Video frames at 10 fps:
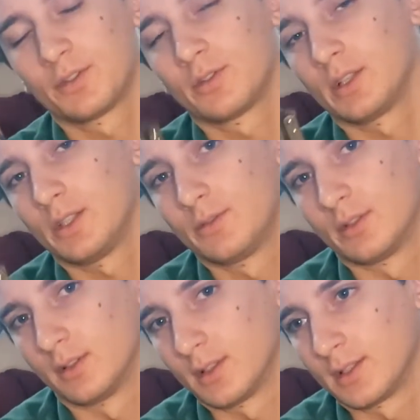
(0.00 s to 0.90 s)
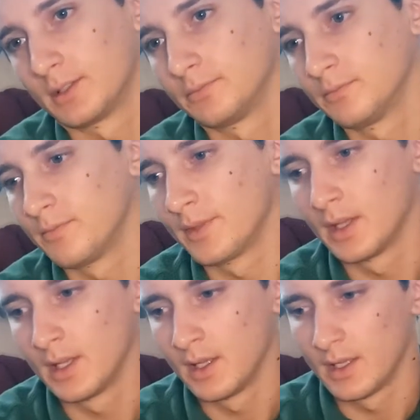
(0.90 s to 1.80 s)
trick you should learn.
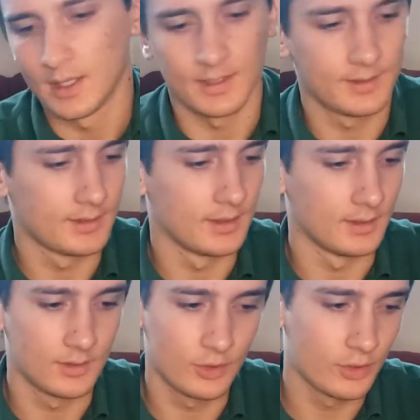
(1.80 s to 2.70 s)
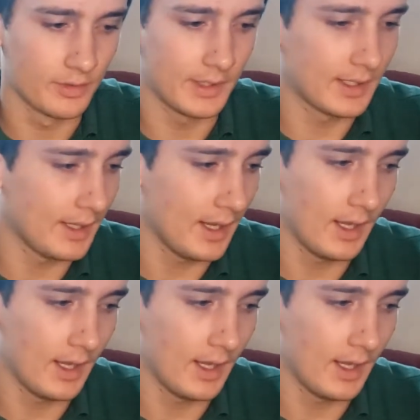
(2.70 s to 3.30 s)
It's the trick